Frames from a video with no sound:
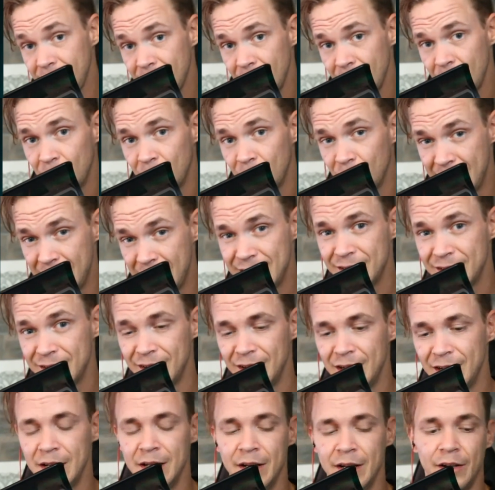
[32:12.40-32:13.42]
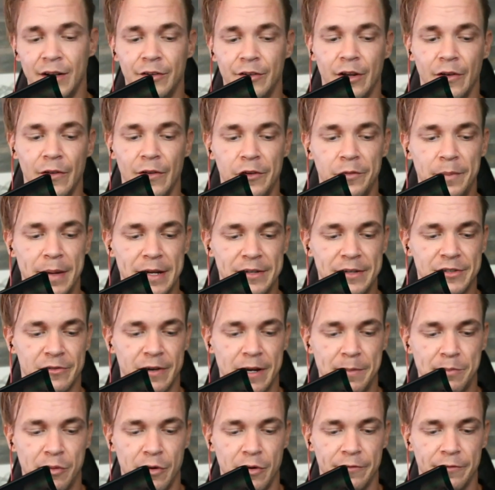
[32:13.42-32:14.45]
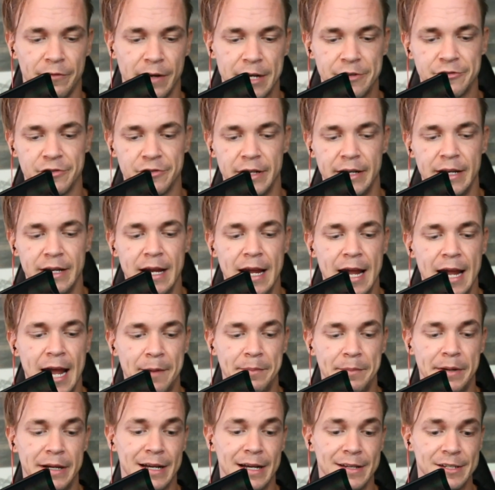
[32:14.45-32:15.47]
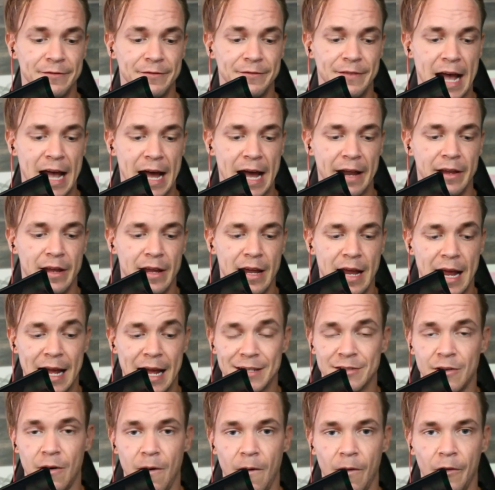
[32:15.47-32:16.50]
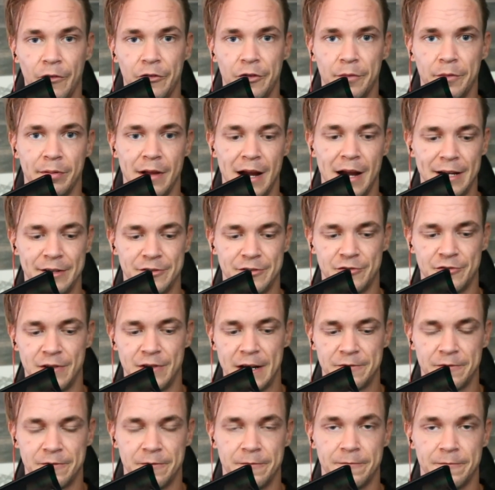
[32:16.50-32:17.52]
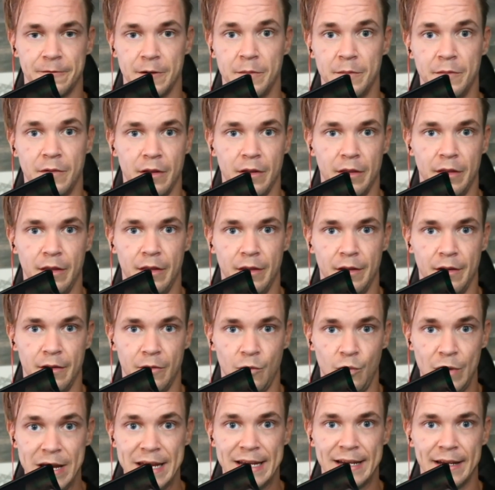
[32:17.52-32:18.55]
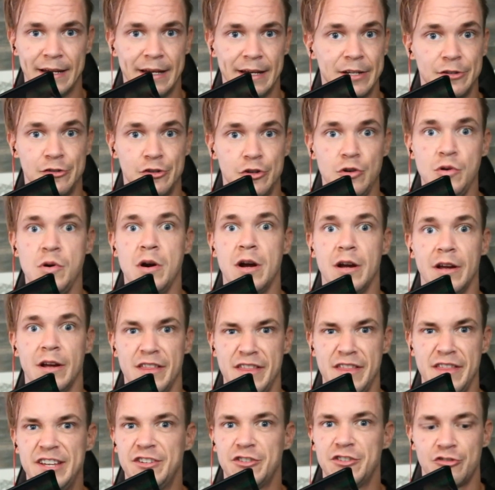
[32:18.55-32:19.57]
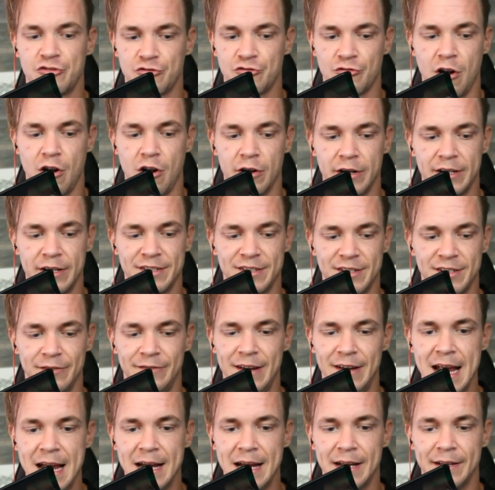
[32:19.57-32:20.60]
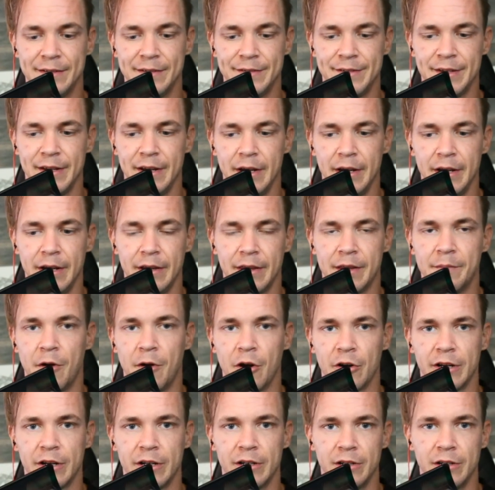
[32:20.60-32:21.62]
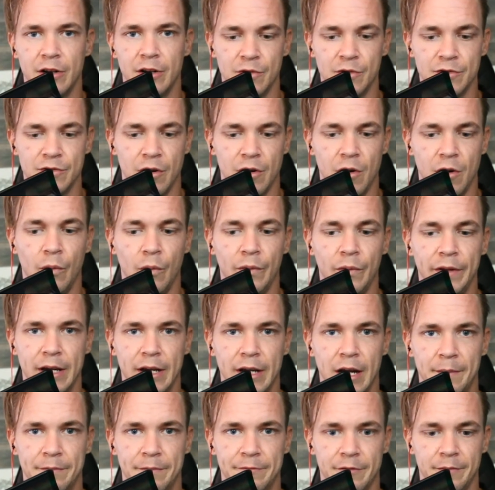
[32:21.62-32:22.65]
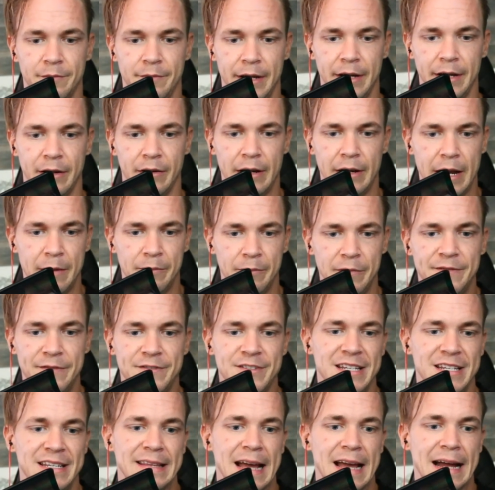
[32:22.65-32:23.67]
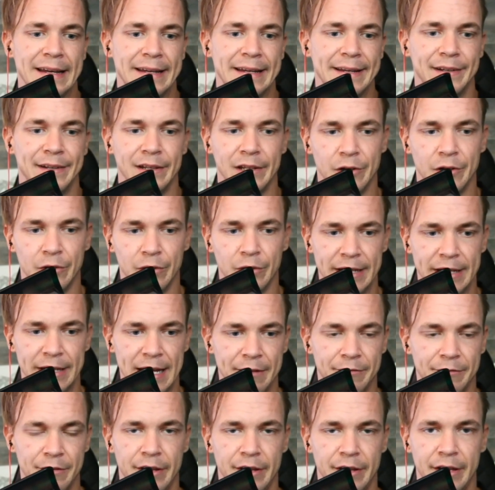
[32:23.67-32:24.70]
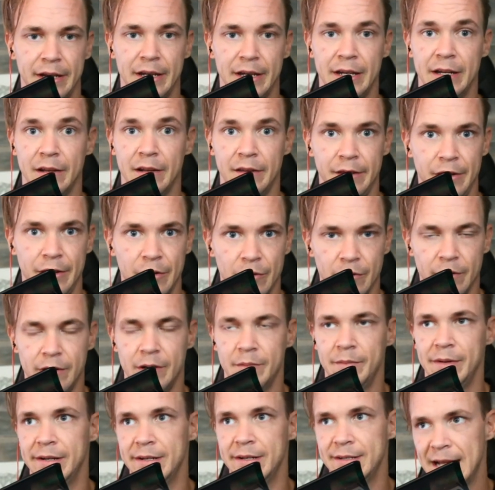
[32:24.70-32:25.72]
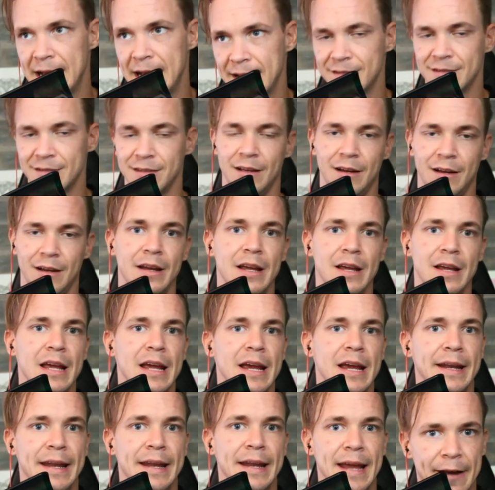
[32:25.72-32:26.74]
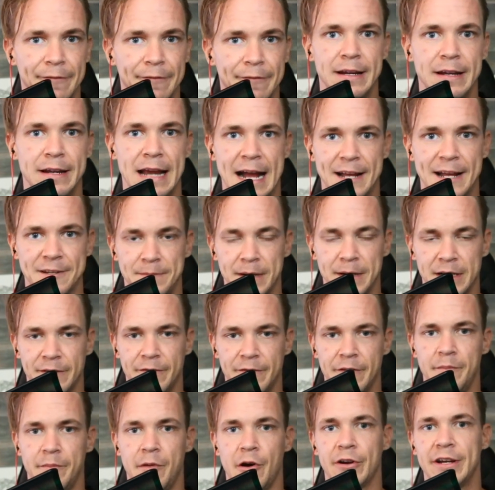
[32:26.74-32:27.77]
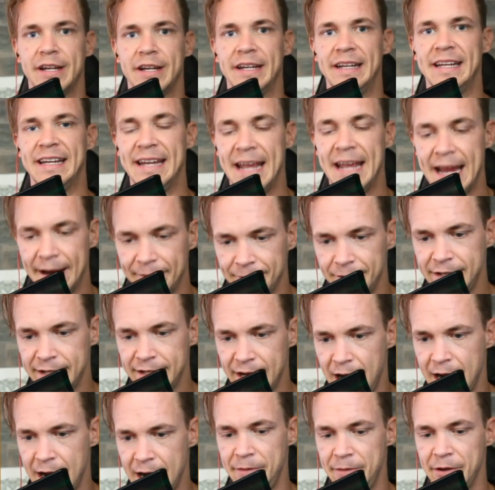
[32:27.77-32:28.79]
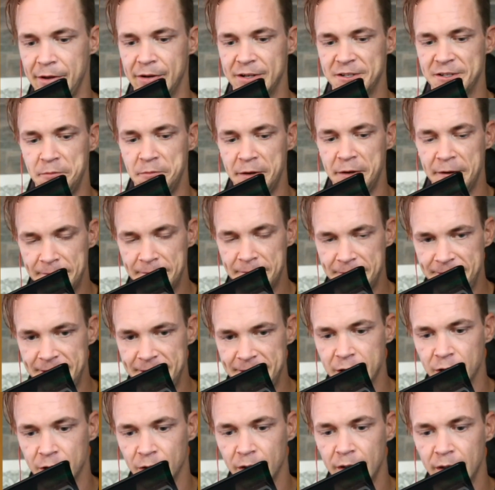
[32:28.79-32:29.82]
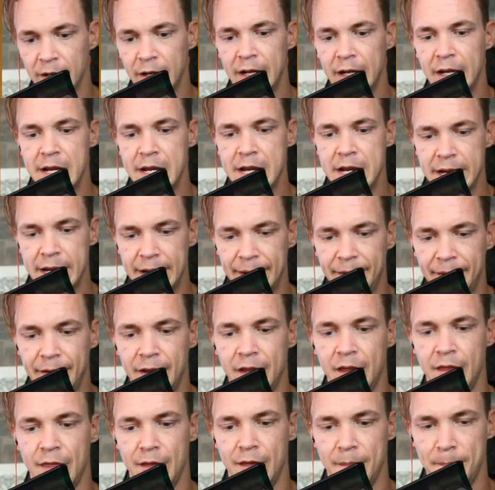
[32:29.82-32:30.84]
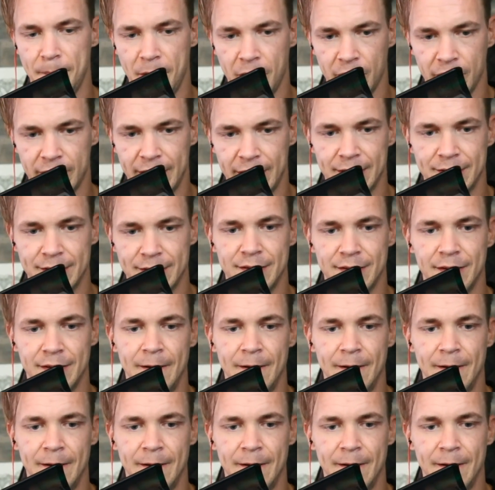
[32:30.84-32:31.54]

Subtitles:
Right? So this makes a great point for entry. And because of that, as all the supply is transferred from weak into the strongest of hands, the market goes only up from there. And we've seen that in literally everything, in Ethereum, in Tesla, in every aspect of the market, in every time there has been fear in the markets.